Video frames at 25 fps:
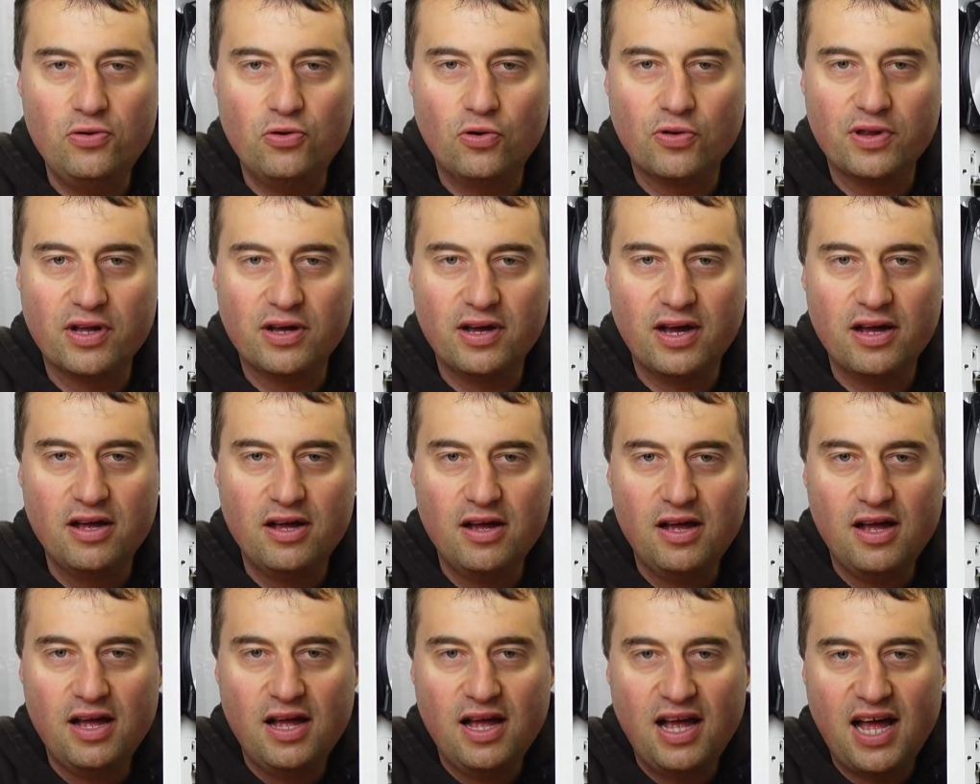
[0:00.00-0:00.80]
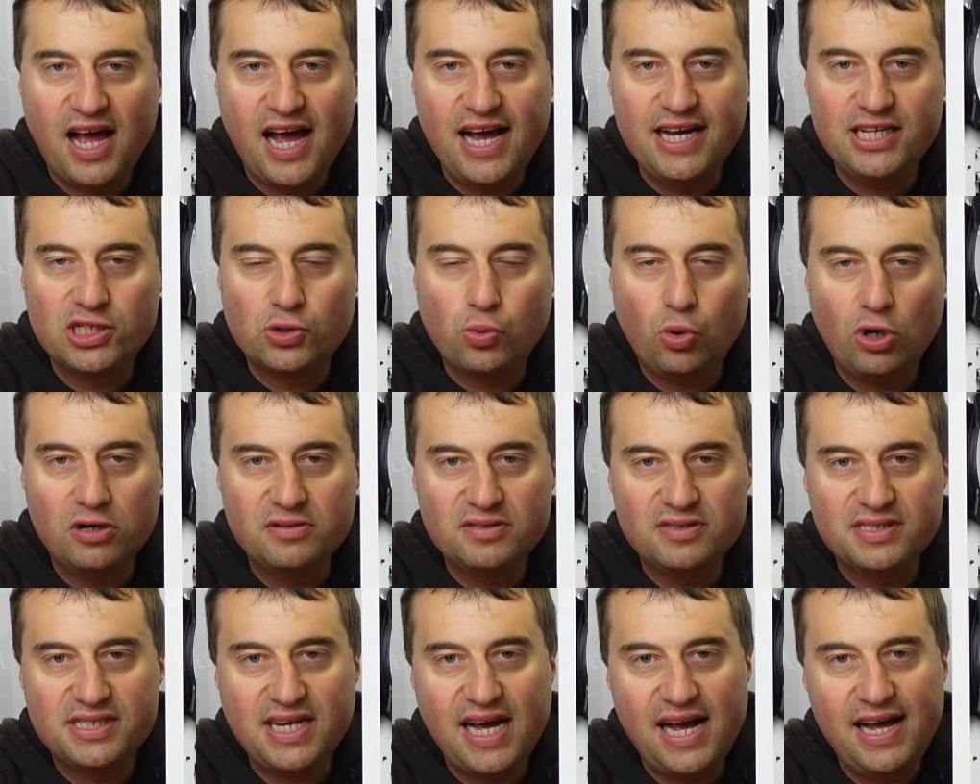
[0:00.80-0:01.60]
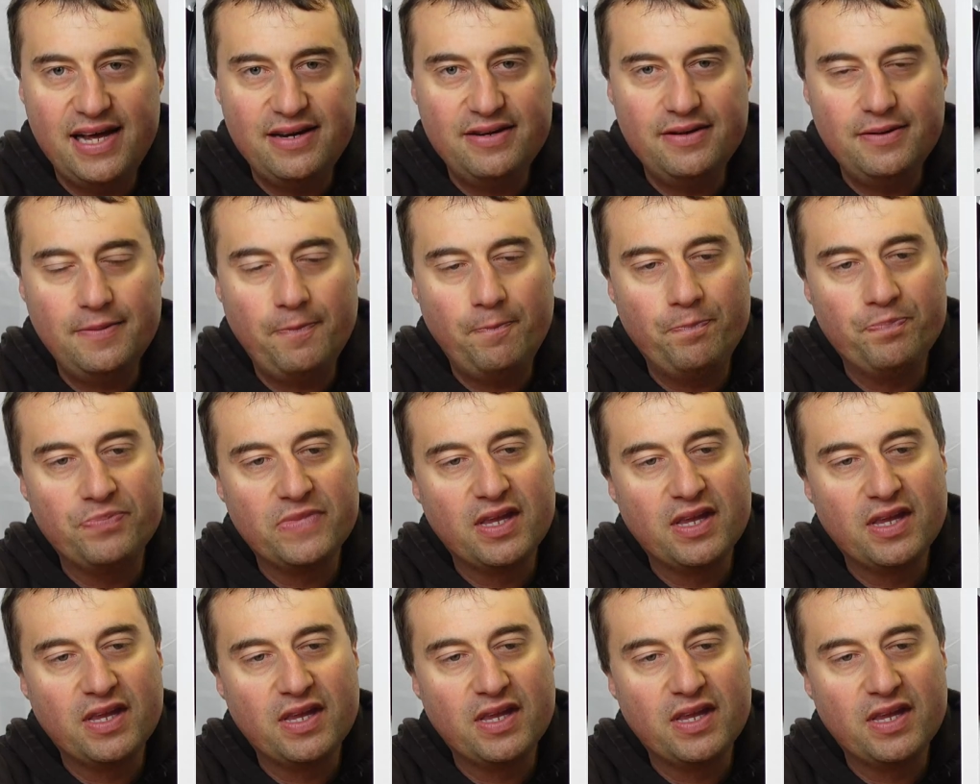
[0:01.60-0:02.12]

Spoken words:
or the H110.